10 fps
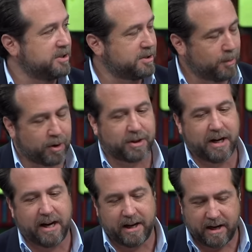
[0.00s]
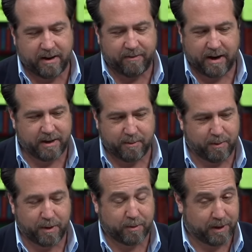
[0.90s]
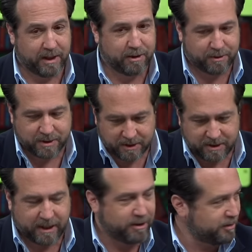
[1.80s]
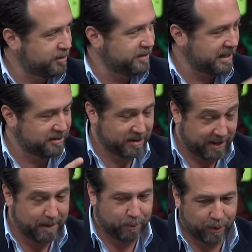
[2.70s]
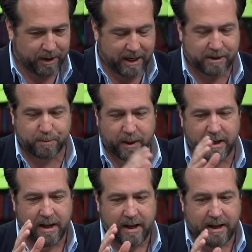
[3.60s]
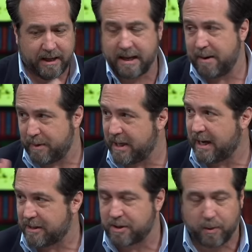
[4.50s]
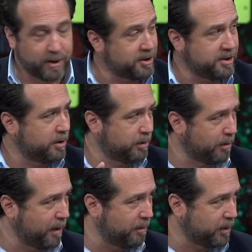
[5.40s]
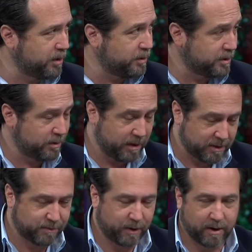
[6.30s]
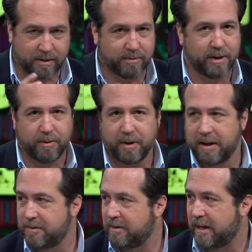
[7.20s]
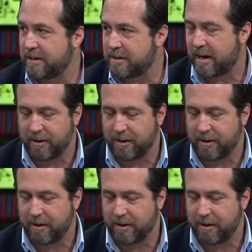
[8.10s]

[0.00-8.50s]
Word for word: mm-hmm. a smart guy, and I find him to be a really interesting senator. To that, to that yeah. point, yes. But he came and he asked a question. He's the only Republican who's thus far, you know, as last I